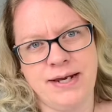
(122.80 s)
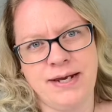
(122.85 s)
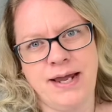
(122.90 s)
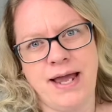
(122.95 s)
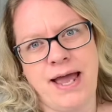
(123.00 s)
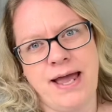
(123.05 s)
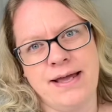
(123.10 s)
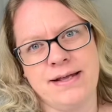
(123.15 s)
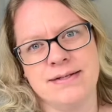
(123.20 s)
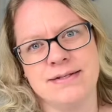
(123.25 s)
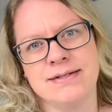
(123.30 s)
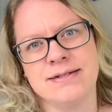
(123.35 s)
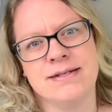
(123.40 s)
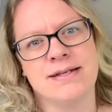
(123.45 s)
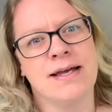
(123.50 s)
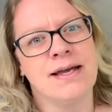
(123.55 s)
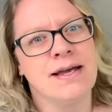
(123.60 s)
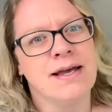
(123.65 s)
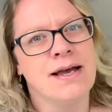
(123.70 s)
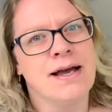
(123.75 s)
and
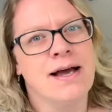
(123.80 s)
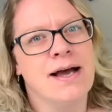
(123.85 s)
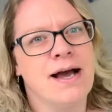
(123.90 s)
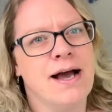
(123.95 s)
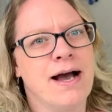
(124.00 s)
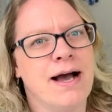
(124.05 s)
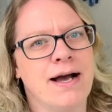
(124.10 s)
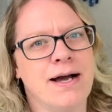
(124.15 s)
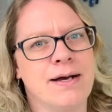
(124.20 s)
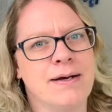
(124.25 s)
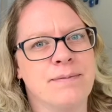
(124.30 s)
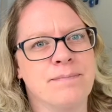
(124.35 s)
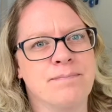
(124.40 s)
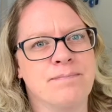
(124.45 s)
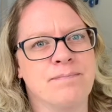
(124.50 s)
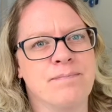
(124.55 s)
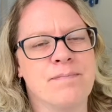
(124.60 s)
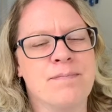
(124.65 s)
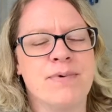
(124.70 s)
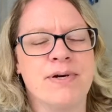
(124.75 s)

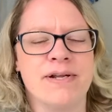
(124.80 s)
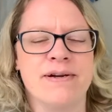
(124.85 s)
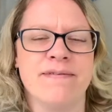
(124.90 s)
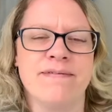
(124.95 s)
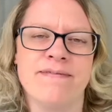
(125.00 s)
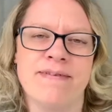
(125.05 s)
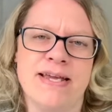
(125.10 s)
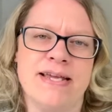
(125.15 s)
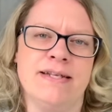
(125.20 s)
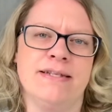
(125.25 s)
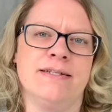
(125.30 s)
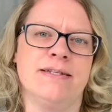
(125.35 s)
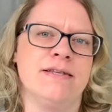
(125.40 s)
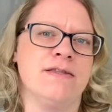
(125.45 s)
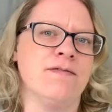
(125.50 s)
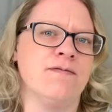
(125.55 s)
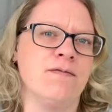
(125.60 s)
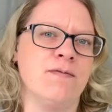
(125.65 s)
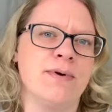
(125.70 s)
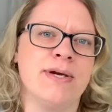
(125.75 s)
put a face to
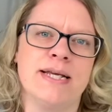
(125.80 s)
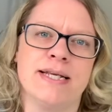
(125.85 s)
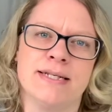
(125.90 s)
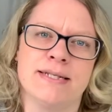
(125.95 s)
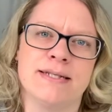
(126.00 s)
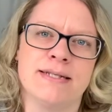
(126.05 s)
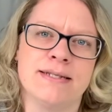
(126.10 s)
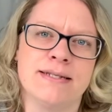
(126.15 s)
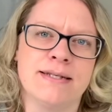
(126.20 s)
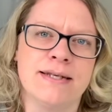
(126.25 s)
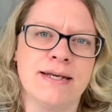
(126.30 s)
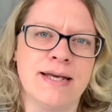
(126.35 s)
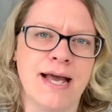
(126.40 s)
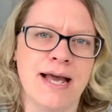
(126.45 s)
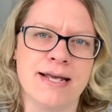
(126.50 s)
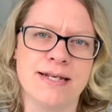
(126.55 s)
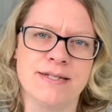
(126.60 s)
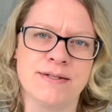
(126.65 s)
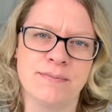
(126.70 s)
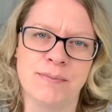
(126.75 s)
the voice,
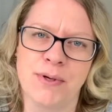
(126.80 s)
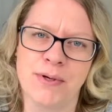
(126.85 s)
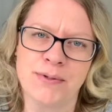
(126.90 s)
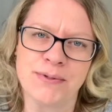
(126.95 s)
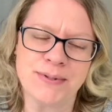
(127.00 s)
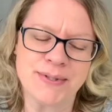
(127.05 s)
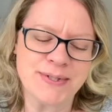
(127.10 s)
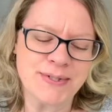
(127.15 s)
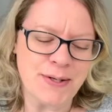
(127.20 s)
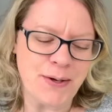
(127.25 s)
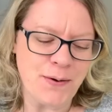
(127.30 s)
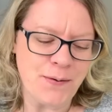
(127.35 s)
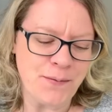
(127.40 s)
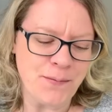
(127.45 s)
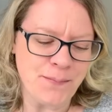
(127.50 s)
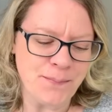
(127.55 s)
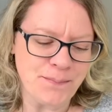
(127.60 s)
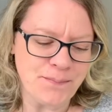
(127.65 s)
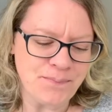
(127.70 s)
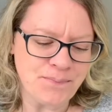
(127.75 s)
I suppose.
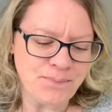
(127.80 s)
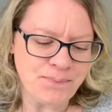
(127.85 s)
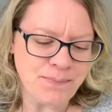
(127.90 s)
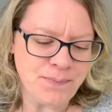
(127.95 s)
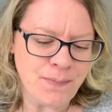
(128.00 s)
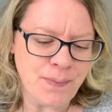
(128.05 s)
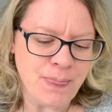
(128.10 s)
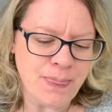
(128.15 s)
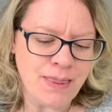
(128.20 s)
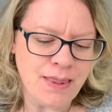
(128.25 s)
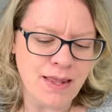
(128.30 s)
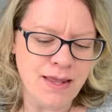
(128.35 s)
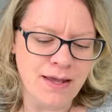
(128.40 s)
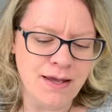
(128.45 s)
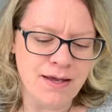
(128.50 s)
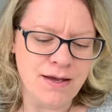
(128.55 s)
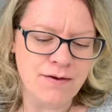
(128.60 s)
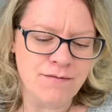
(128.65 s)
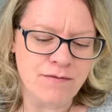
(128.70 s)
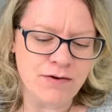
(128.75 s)
So
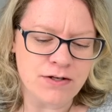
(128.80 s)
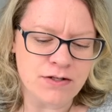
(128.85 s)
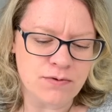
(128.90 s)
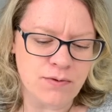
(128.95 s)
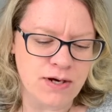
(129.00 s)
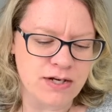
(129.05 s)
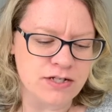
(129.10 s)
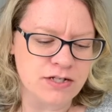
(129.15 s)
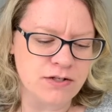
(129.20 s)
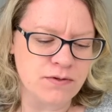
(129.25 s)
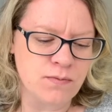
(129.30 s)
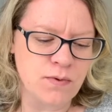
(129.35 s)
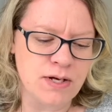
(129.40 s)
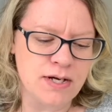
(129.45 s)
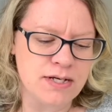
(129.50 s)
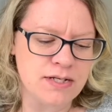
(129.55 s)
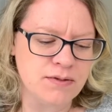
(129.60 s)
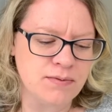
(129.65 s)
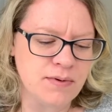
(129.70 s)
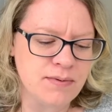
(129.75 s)
first question
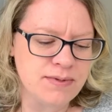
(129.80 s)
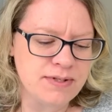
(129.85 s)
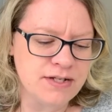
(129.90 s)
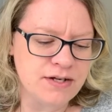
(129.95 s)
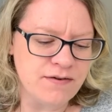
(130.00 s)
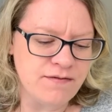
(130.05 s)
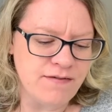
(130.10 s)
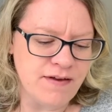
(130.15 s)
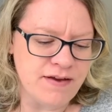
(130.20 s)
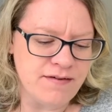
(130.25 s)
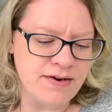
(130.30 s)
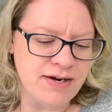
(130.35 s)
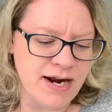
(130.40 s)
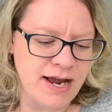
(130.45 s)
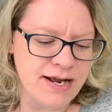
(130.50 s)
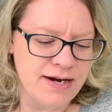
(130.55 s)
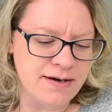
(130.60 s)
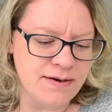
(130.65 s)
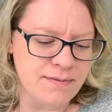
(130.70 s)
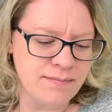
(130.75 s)
was, what was your favorite
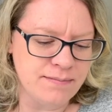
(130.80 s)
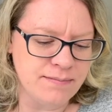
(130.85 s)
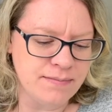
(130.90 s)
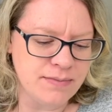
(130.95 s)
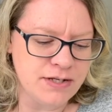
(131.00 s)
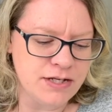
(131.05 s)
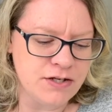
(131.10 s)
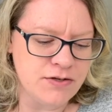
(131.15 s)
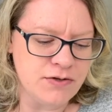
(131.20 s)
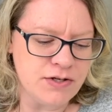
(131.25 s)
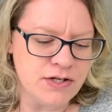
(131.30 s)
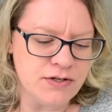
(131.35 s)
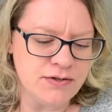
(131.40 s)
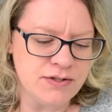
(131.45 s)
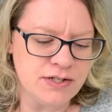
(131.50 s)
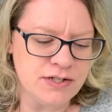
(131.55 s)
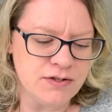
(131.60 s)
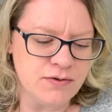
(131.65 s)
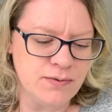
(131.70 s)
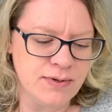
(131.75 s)
item you
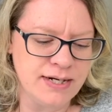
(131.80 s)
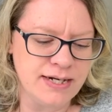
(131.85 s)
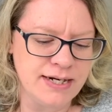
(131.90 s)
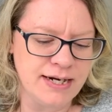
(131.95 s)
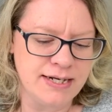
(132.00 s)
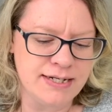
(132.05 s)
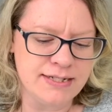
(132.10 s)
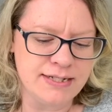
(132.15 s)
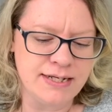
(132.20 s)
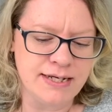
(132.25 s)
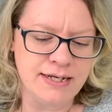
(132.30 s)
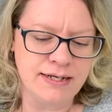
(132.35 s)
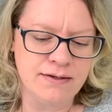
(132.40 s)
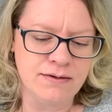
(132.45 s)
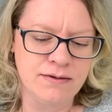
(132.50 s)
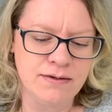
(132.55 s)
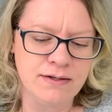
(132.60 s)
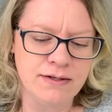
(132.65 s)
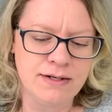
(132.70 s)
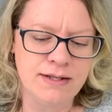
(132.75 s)
used in
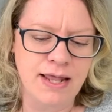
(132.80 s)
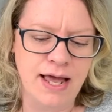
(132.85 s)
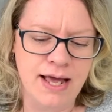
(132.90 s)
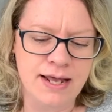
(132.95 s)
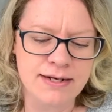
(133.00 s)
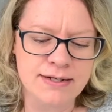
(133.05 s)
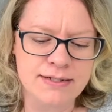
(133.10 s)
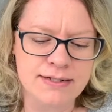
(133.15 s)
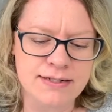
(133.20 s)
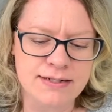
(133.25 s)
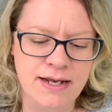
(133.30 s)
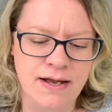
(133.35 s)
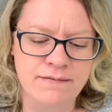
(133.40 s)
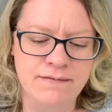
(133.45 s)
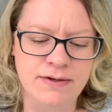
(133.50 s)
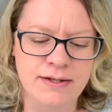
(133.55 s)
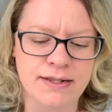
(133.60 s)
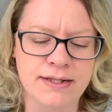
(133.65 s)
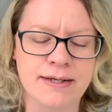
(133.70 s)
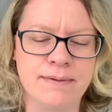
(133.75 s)
2019? That is
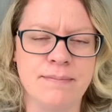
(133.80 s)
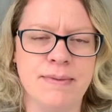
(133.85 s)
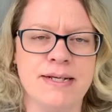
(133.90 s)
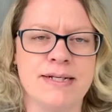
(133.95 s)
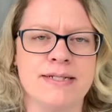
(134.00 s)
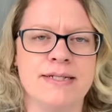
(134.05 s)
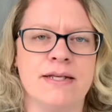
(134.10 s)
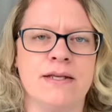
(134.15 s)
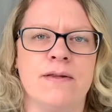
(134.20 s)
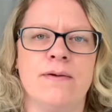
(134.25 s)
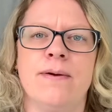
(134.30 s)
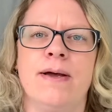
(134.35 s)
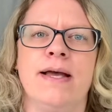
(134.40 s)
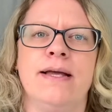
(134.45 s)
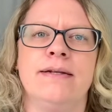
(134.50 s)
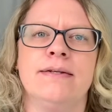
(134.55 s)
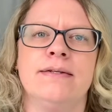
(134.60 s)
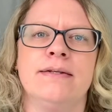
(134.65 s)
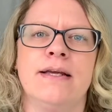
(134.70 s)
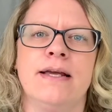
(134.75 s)
definitely my
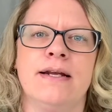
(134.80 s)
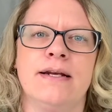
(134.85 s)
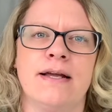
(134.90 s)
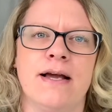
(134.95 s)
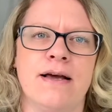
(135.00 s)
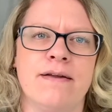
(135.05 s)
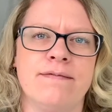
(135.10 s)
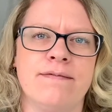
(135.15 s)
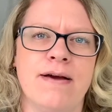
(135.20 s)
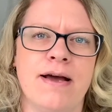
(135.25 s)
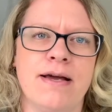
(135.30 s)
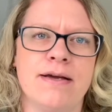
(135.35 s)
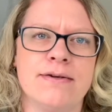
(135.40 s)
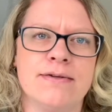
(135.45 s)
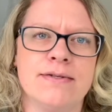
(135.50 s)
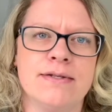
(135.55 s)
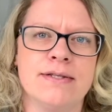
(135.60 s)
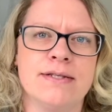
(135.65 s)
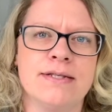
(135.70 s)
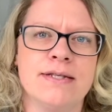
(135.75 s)
silhouette and cut
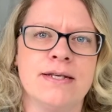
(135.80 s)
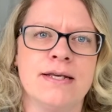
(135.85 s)
files.